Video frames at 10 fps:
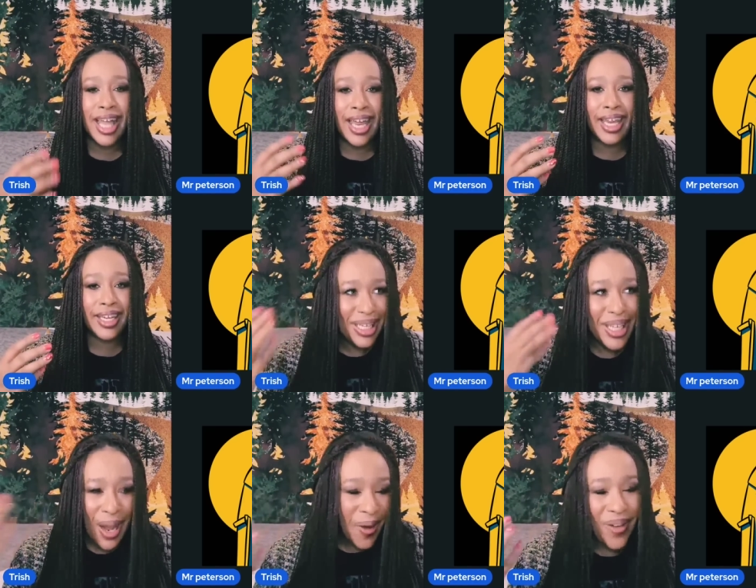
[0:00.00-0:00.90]
like,
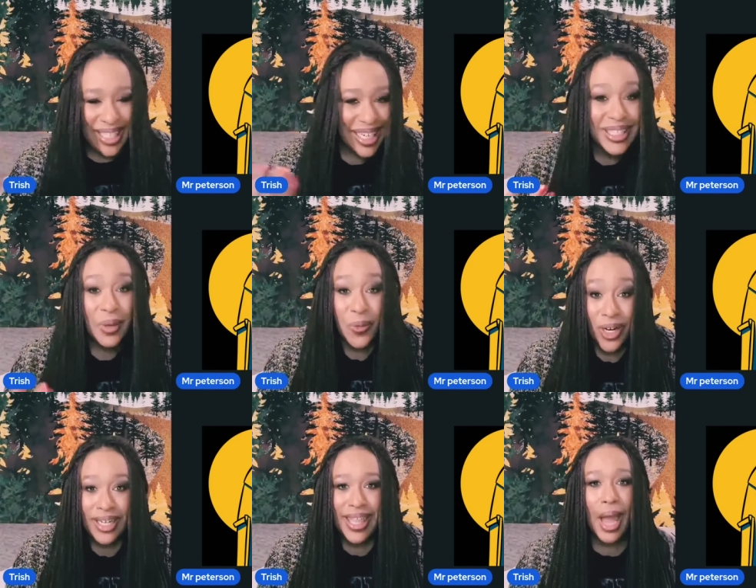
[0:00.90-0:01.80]
no, it doesn't
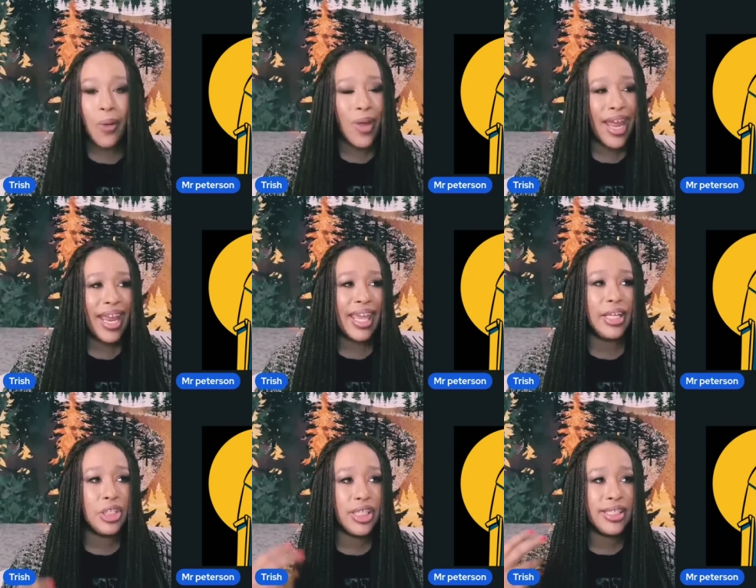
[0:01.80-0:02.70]
work that way. And
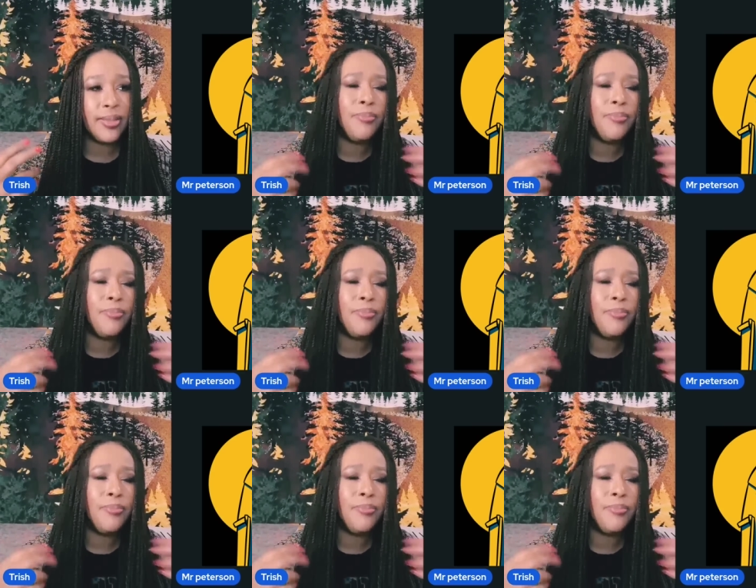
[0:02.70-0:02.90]
it's just,